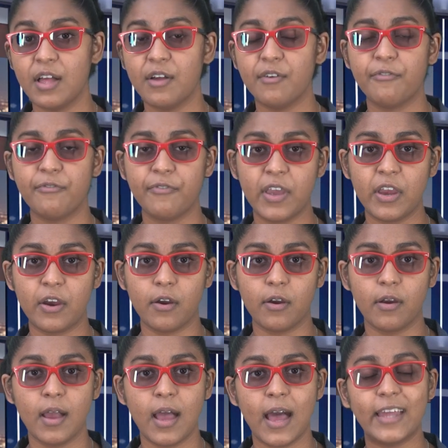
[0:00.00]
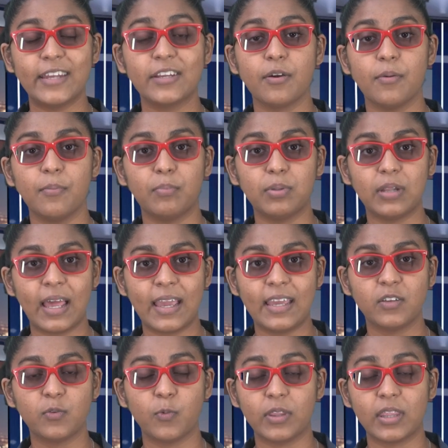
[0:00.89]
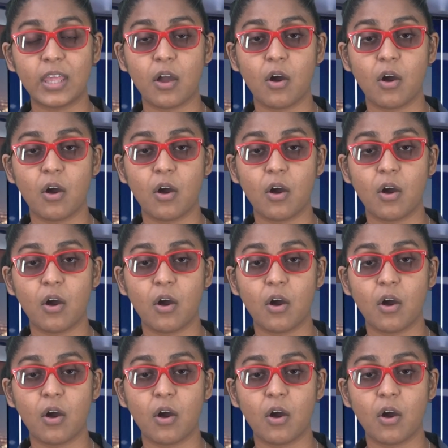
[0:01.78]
fair and compliant with the